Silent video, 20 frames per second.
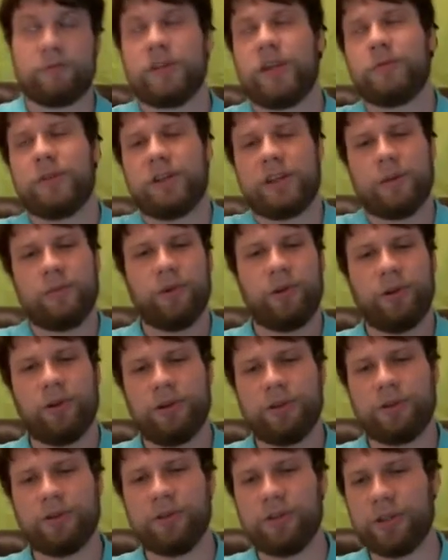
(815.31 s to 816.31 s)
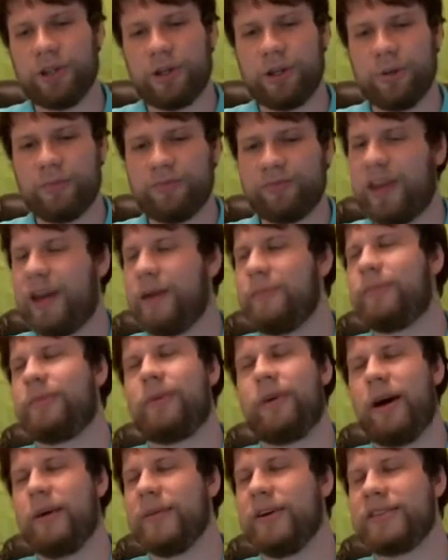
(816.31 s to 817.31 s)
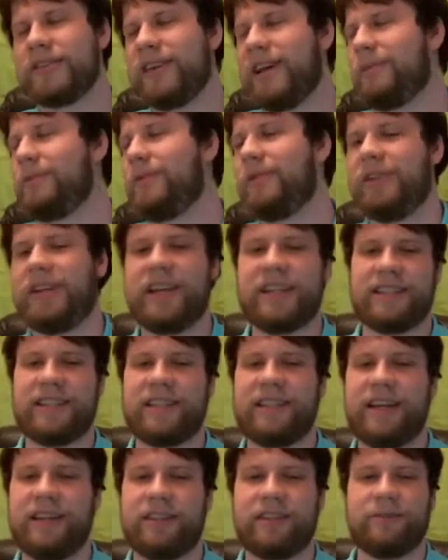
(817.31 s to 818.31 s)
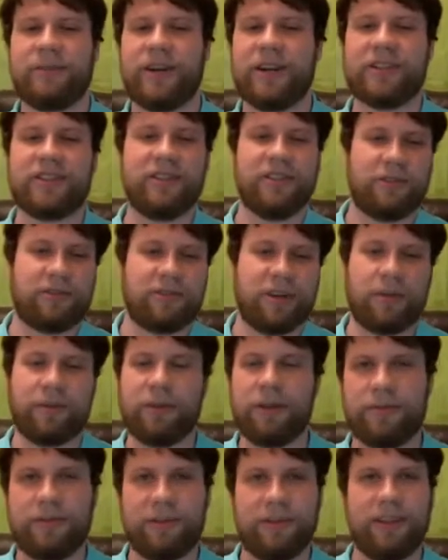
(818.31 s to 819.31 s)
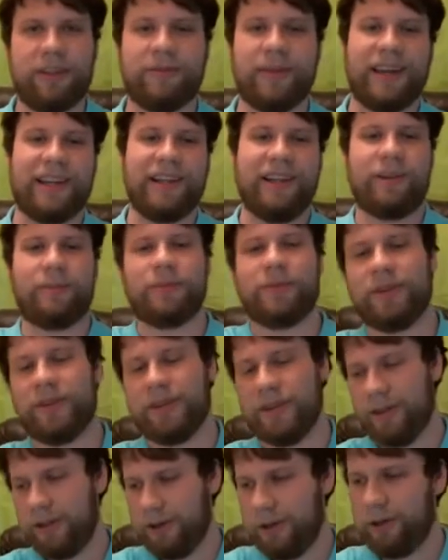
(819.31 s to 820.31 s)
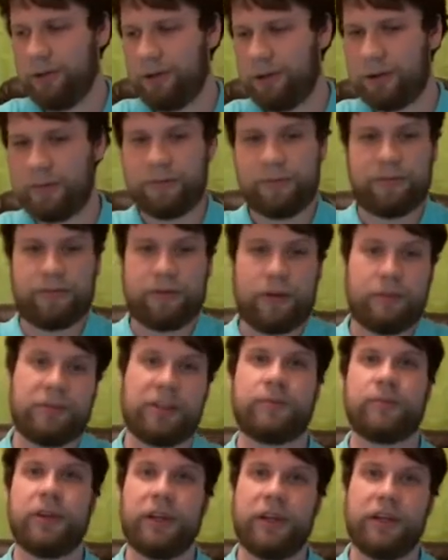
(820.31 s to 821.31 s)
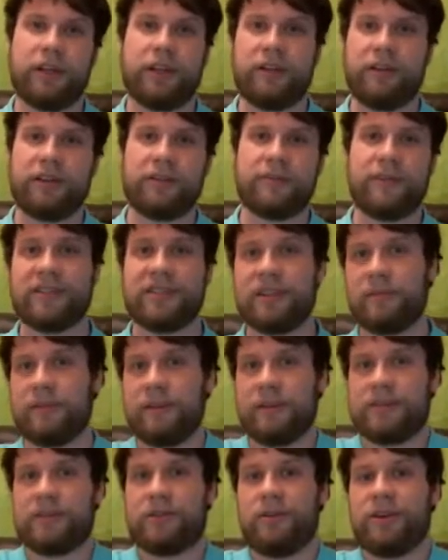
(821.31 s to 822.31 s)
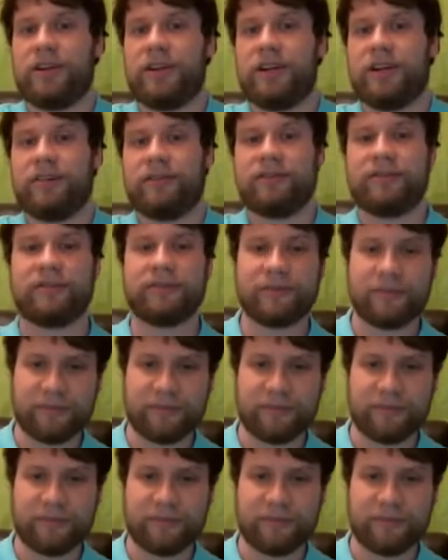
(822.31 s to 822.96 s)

Anyone I'm loyal to, though, I promise I won't hesitate to rush into trouble if you need my help, or if I'm just plain curious about something that's going on.